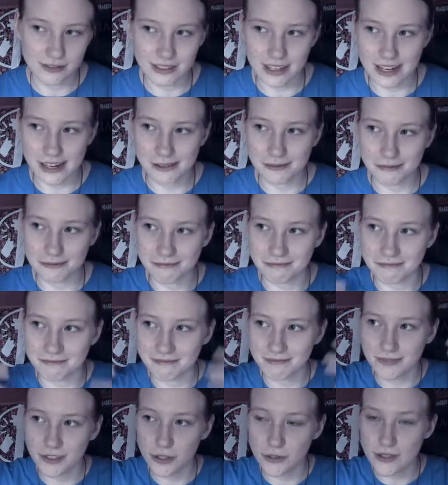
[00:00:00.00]

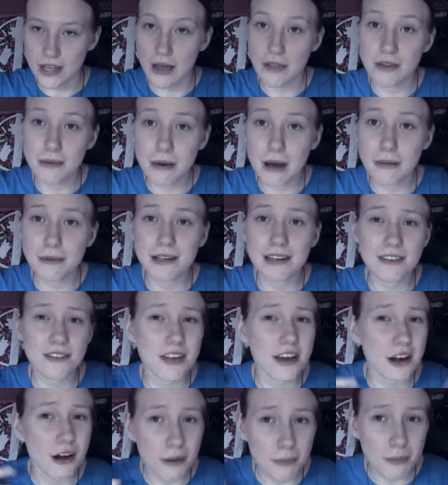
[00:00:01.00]
um, goes out in the public,
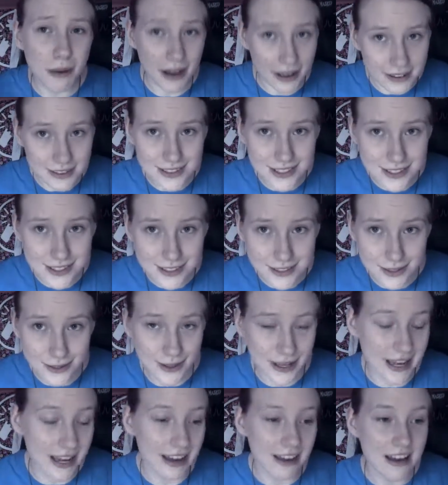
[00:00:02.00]
they are Pisces,
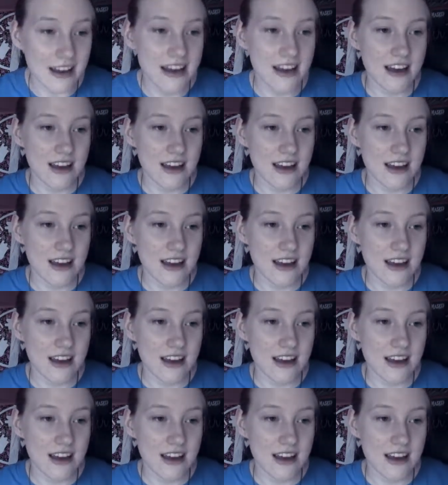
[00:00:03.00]
okay?